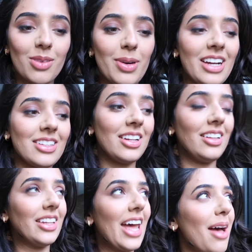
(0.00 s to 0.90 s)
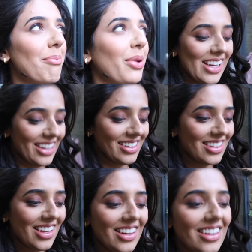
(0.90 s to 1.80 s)
Omar had a little nap,
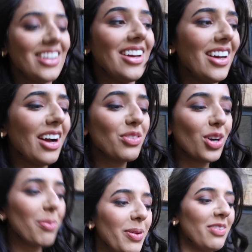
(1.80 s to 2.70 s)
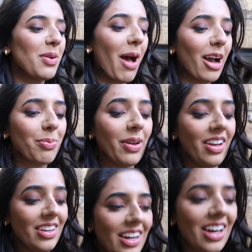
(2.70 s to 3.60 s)
and then I've got a bit of a back
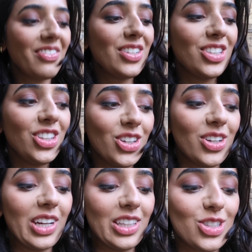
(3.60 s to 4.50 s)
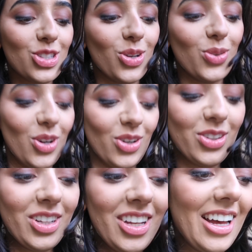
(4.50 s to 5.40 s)
pain and I haven't done yoga in so
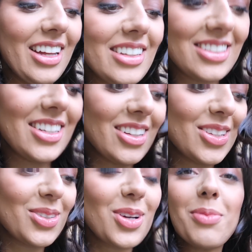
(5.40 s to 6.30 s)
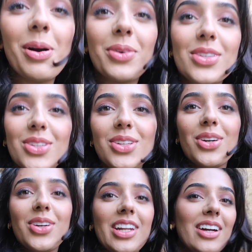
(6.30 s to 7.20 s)
long, and I told Omar I'm gonna do yoga